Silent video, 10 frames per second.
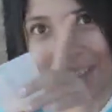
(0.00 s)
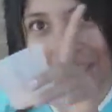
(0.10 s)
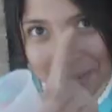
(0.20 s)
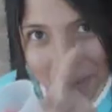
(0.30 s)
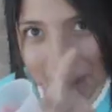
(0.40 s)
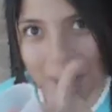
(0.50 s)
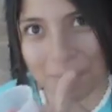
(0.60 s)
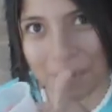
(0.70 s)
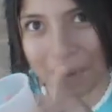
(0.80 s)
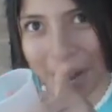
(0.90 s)
He's mad
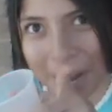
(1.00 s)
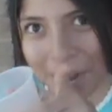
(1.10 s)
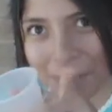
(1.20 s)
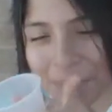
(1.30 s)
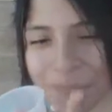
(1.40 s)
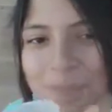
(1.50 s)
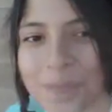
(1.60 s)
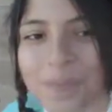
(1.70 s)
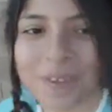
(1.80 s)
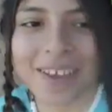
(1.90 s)
at me, right?
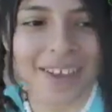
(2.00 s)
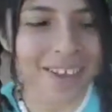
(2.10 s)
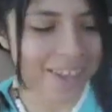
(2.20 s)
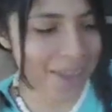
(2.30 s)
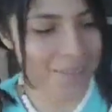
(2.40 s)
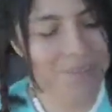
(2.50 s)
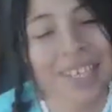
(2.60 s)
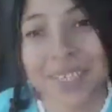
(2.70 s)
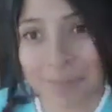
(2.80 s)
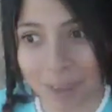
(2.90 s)
Yes. Yeah,
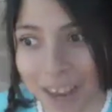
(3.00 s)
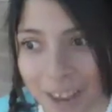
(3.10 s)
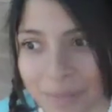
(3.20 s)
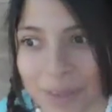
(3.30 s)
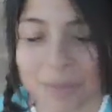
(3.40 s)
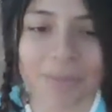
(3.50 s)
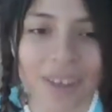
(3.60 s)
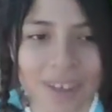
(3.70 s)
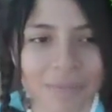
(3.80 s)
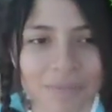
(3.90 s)
he's mad at me.
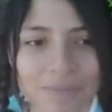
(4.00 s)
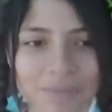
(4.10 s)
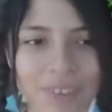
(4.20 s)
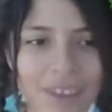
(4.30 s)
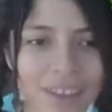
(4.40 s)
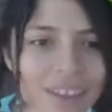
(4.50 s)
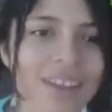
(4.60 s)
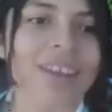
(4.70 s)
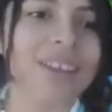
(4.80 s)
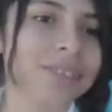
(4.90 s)
but, smiling,
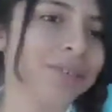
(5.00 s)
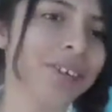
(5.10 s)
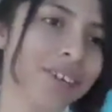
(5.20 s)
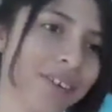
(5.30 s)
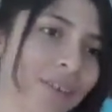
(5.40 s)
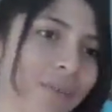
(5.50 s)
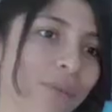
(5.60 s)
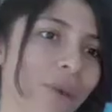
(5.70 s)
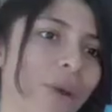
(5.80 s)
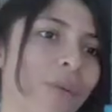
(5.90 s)
and But,
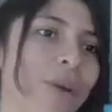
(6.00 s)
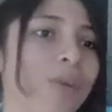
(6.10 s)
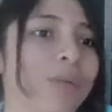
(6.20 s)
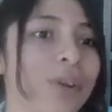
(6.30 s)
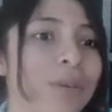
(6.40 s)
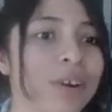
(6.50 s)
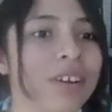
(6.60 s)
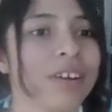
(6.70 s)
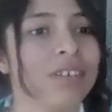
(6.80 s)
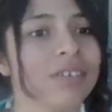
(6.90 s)
well, we were,
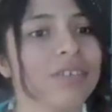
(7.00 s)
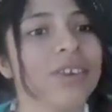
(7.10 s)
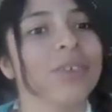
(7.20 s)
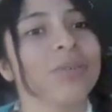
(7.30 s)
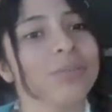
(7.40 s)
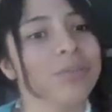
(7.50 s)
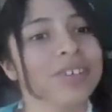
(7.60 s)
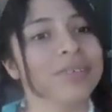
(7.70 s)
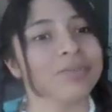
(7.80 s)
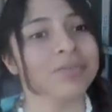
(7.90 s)
well,
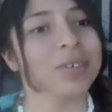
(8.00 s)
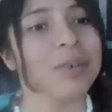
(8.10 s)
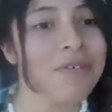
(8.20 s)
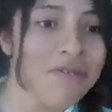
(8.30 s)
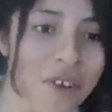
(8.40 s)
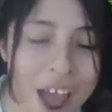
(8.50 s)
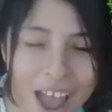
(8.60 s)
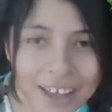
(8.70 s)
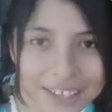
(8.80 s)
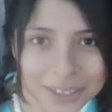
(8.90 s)
when we were
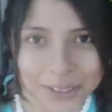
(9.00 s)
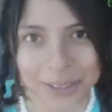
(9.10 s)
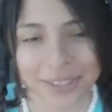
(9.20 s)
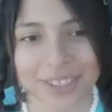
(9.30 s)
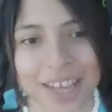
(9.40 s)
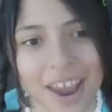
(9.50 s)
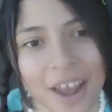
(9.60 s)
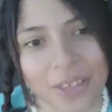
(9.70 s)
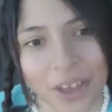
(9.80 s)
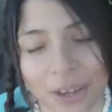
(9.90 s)
friends, you could say
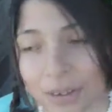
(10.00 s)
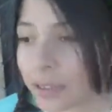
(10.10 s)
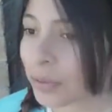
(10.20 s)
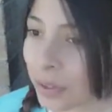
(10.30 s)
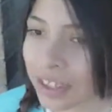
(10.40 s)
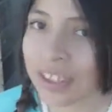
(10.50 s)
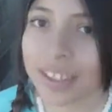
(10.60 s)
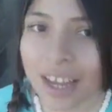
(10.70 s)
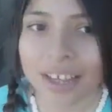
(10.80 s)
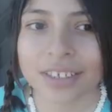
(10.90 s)
I thought he was really
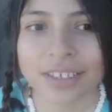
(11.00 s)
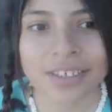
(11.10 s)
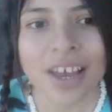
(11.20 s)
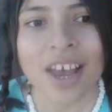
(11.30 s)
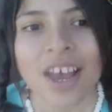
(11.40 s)
nice.